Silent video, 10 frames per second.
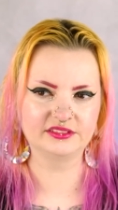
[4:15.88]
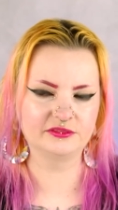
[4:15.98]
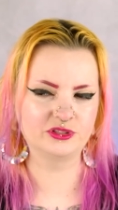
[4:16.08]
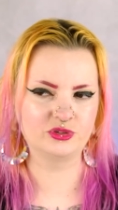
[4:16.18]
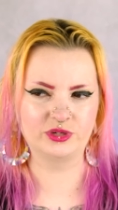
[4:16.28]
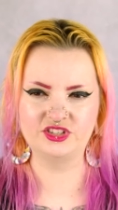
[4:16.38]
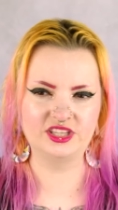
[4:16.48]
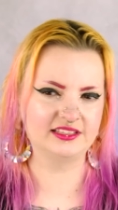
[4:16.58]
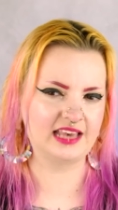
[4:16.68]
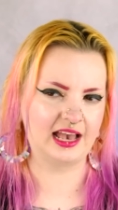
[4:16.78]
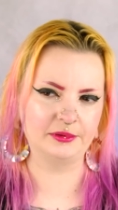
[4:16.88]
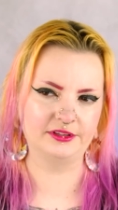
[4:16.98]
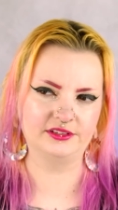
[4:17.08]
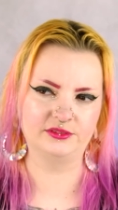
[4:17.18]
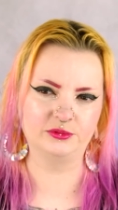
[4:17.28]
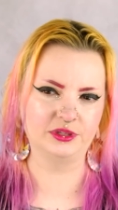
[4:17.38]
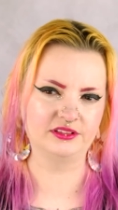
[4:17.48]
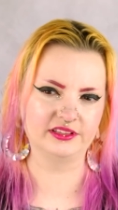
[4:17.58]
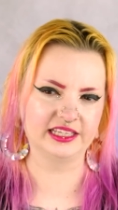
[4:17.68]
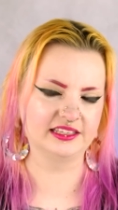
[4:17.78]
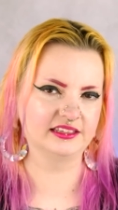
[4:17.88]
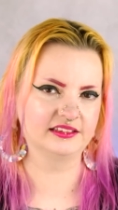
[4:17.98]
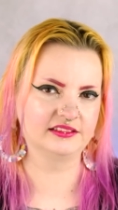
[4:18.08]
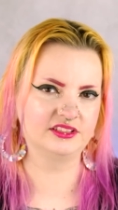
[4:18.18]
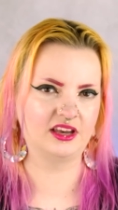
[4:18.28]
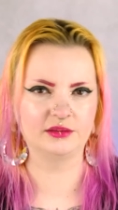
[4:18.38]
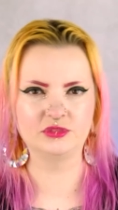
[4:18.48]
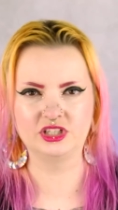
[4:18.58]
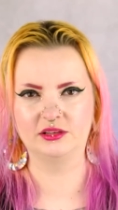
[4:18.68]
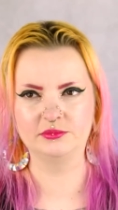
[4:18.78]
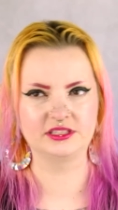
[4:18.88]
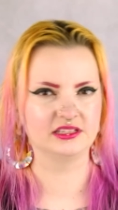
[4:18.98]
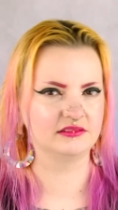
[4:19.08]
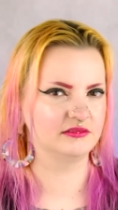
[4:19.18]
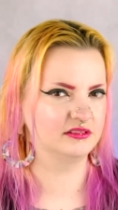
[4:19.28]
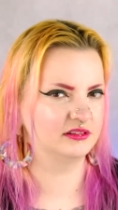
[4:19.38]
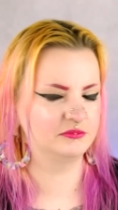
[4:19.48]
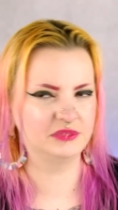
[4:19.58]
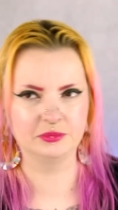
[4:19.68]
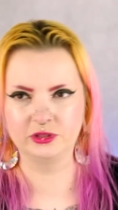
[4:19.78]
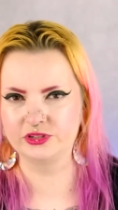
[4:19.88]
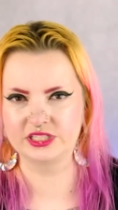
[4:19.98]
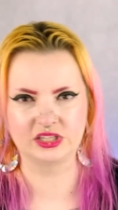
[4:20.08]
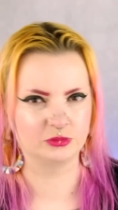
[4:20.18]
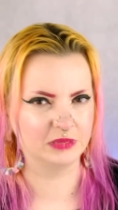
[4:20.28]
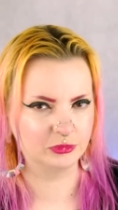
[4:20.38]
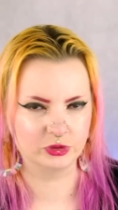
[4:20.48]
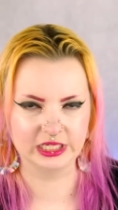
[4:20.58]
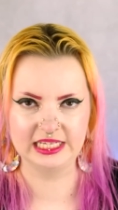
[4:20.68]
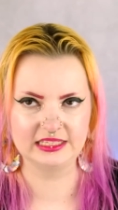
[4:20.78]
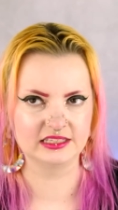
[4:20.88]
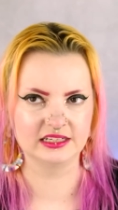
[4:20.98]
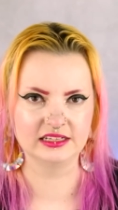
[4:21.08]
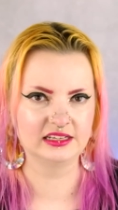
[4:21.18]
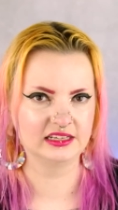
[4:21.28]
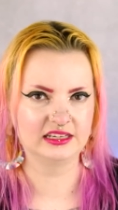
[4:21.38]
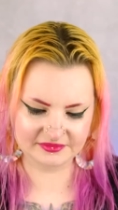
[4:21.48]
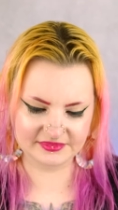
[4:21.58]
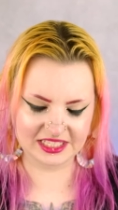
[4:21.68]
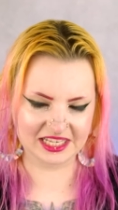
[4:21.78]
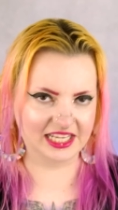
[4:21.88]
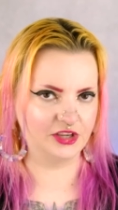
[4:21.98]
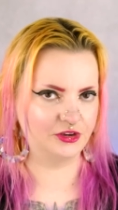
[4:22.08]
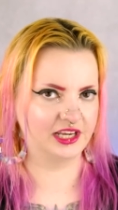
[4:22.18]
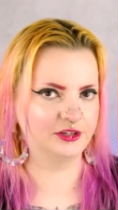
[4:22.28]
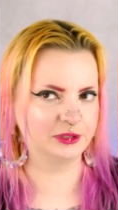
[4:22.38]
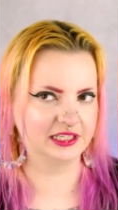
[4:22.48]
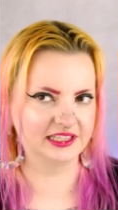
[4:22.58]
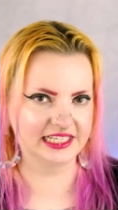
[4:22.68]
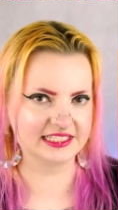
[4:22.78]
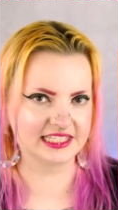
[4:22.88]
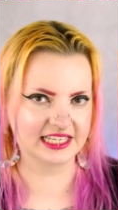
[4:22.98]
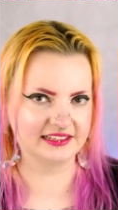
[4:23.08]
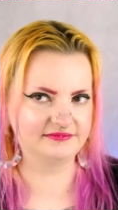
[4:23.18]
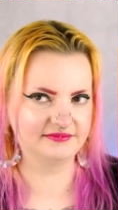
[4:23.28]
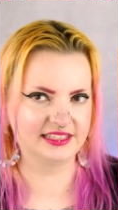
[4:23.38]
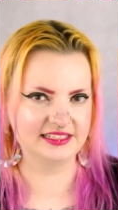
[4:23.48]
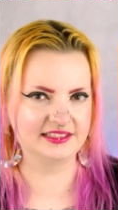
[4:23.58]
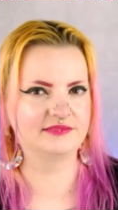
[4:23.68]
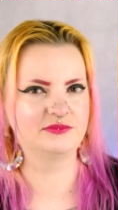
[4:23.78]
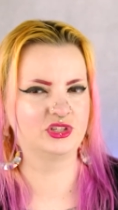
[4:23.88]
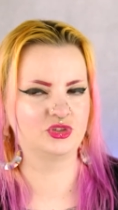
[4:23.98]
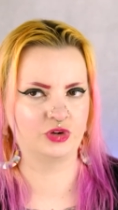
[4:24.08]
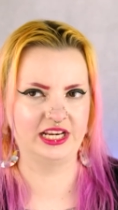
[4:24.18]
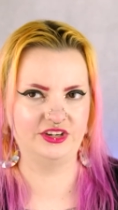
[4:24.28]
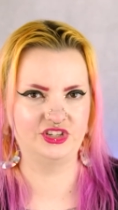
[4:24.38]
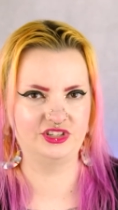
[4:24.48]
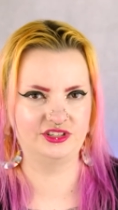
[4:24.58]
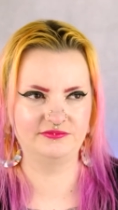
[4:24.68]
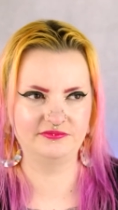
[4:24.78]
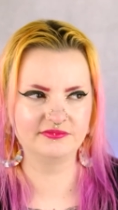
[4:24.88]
strange things happen with like time jumps and people losing their memories, and like you kind of realize that these strange